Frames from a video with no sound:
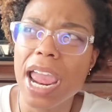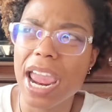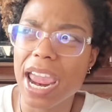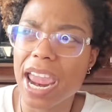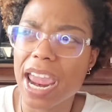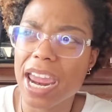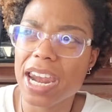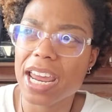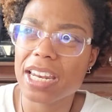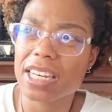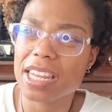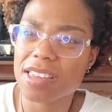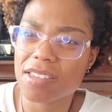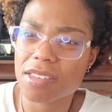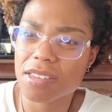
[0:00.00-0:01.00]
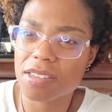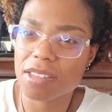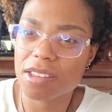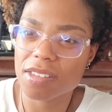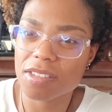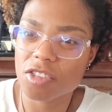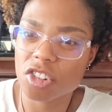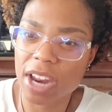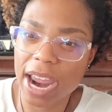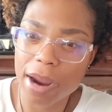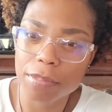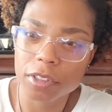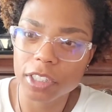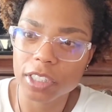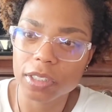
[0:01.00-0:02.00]
And this
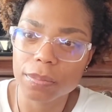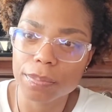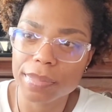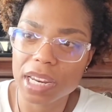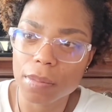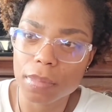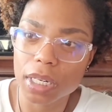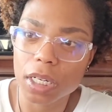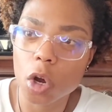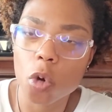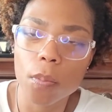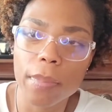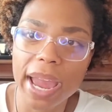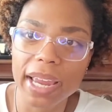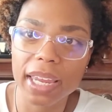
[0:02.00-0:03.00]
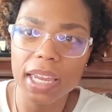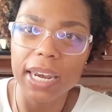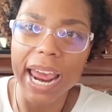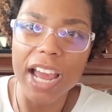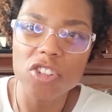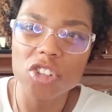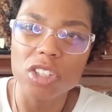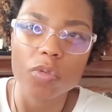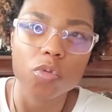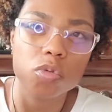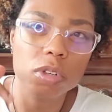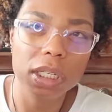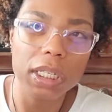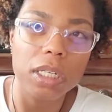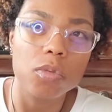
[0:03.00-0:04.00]
chapter made me go back and actually
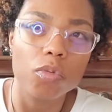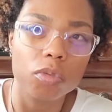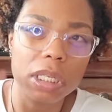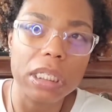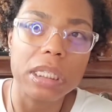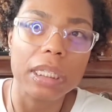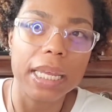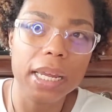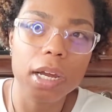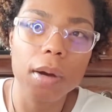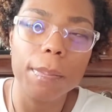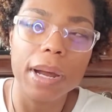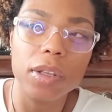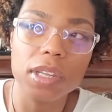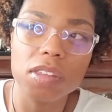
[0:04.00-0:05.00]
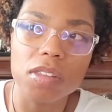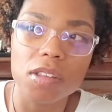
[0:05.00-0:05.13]
really rethink about this.